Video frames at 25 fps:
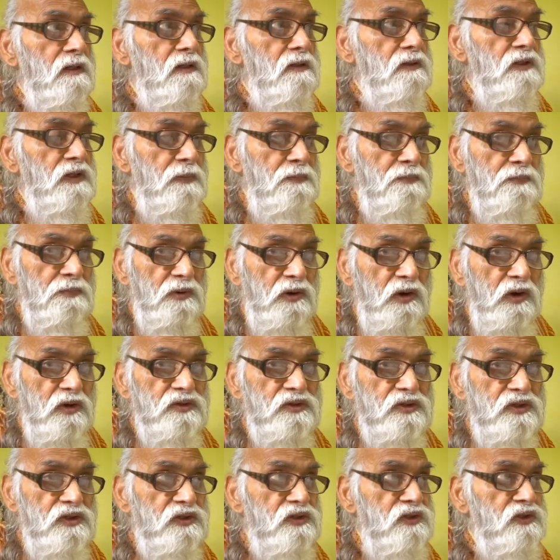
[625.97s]
the
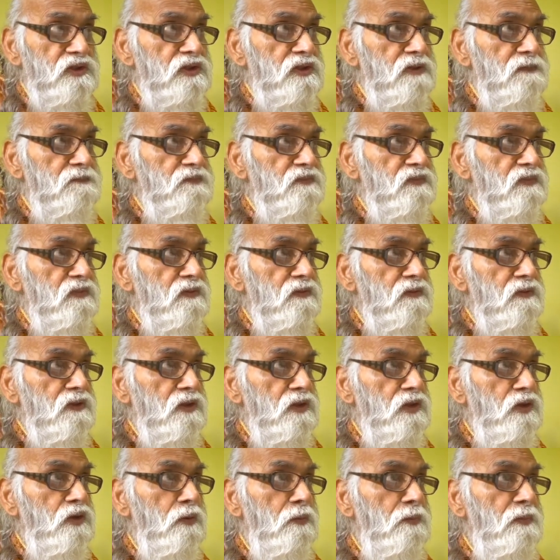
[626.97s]
process,
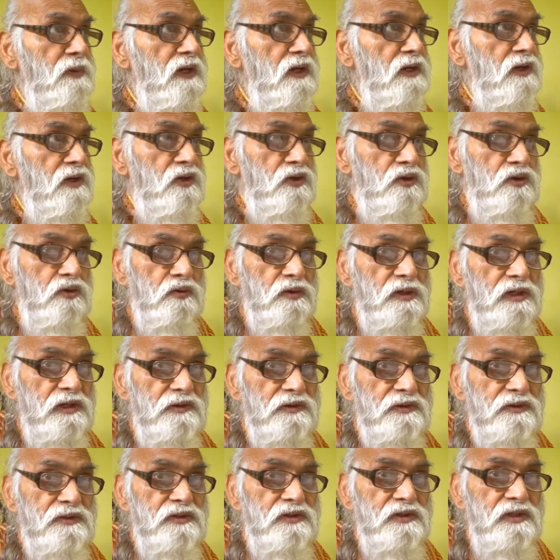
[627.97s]
you begin to
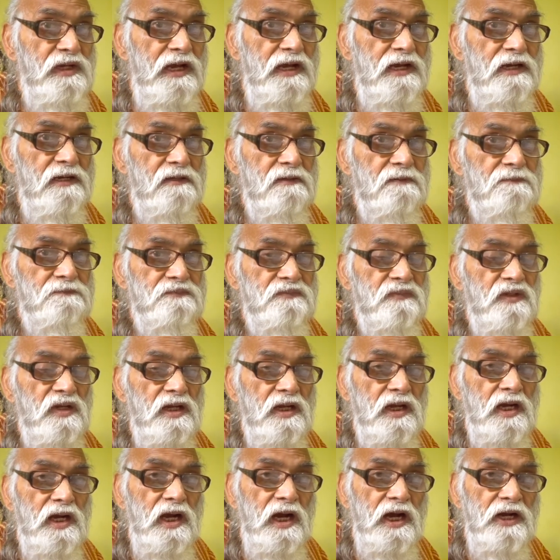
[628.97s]
understand.
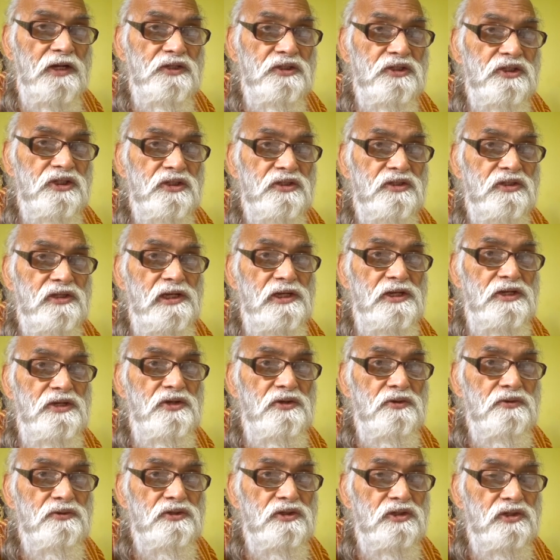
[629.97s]
Consciously,
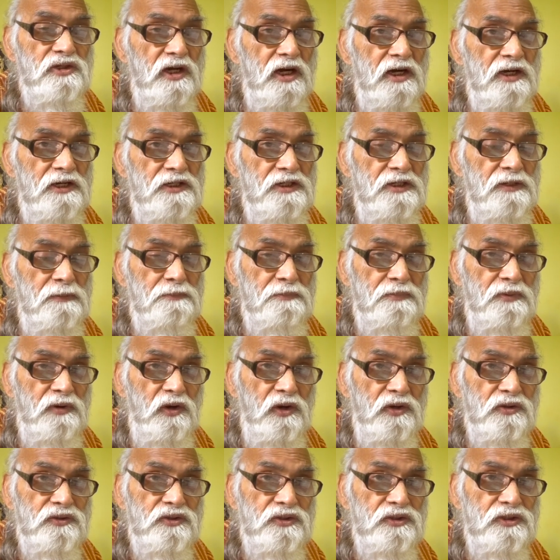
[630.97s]
you start the
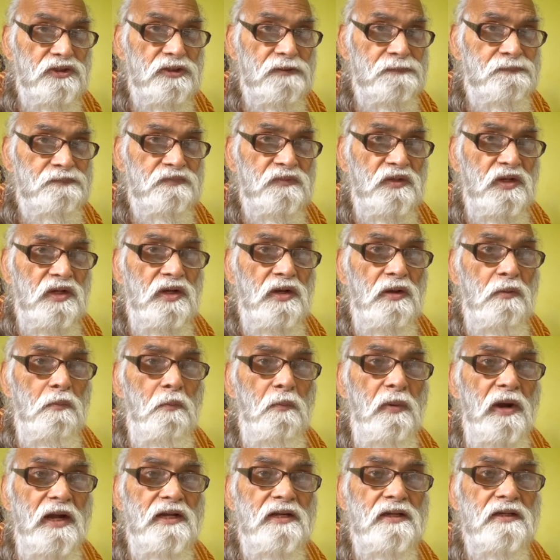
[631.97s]
process
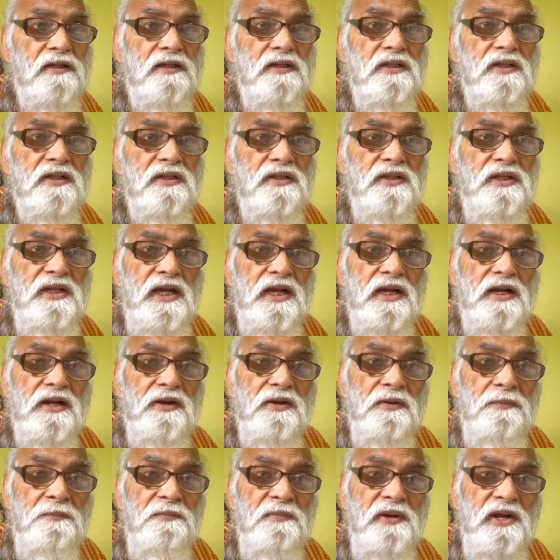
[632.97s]
but there
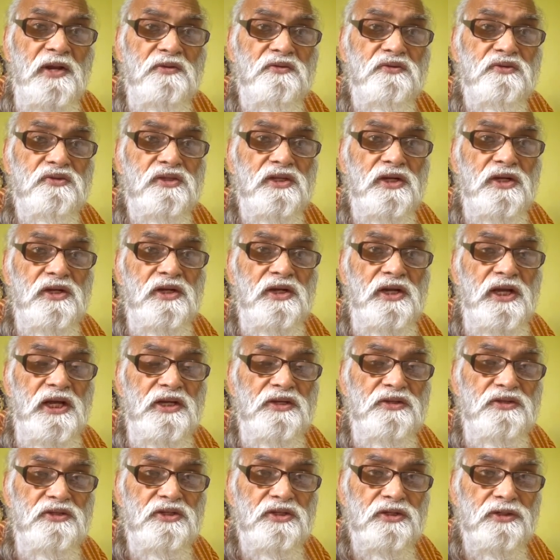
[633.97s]
remains a
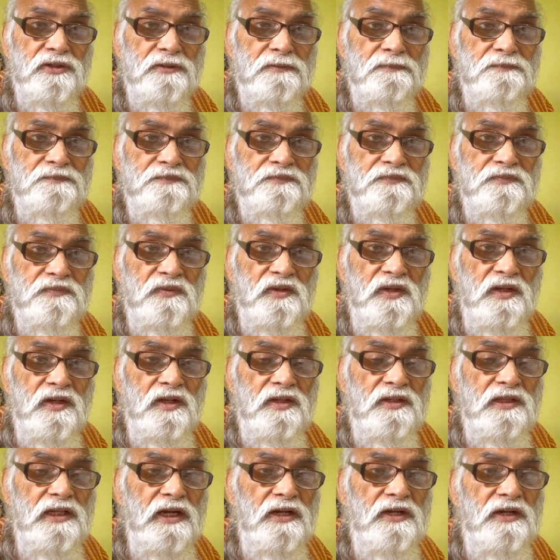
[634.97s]
danger.
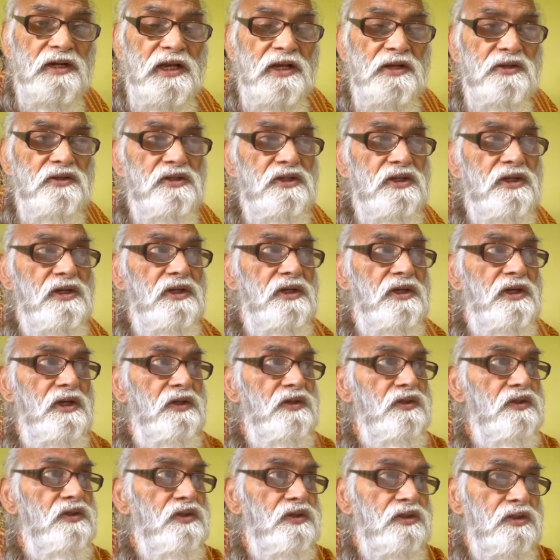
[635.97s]
That danger
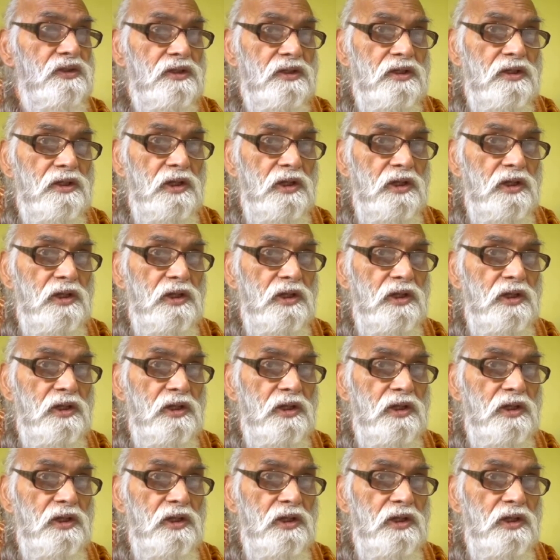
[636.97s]
is